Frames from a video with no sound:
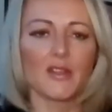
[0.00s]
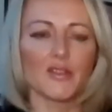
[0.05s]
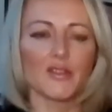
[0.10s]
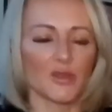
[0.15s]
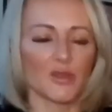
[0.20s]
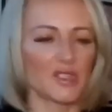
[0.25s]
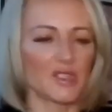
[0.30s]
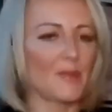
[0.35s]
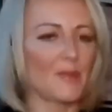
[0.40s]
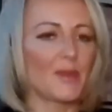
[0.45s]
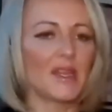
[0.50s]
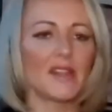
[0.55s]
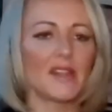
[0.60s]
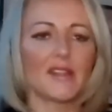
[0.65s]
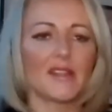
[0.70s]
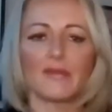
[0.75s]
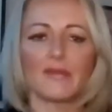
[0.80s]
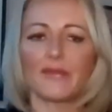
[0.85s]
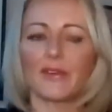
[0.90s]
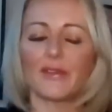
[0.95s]
So say
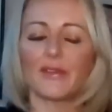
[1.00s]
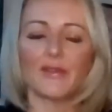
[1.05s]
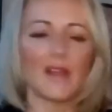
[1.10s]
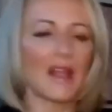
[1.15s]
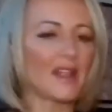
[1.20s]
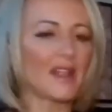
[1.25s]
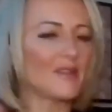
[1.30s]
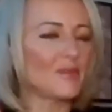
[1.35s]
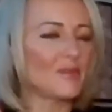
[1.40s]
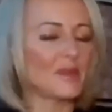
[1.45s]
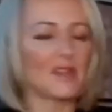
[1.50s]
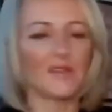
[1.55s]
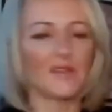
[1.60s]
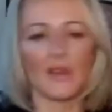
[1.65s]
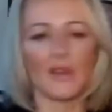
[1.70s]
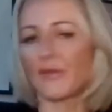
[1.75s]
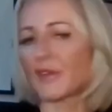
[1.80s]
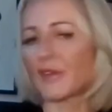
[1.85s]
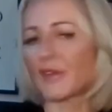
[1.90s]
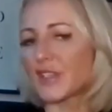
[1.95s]
breathe in for 5, breathe
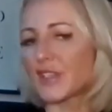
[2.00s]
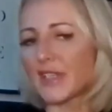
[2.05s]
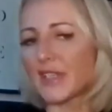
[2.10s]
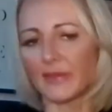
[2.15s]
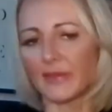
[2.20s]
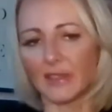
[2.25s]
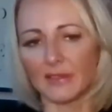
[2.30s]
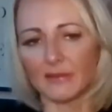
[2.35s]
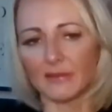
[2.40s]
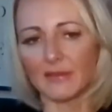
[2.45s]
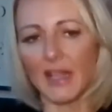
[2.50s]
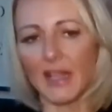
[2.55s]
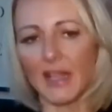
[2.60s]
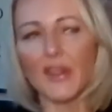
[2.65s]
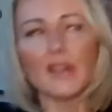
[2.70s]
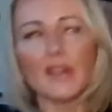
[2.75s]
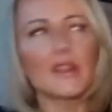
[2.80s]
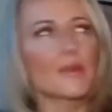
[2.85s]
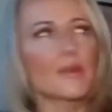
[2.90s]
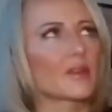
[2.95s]
out for 7. I
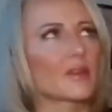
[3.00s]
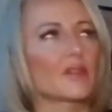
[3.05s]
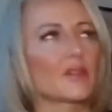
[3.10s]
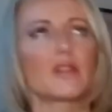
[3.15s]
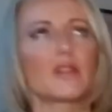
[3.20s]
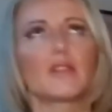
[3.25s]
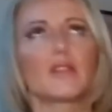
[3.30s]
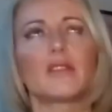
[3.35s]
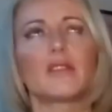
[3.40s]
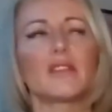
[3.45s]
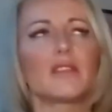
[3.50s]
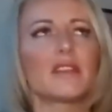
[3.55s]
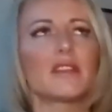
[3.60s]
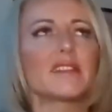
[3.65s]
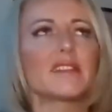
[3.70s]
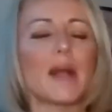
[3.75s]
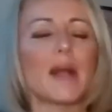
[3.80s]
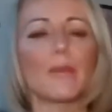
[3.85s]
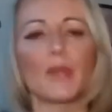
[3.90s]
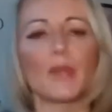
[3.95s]
think the
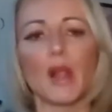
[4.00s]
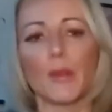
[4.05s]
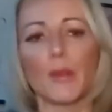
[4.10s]
example I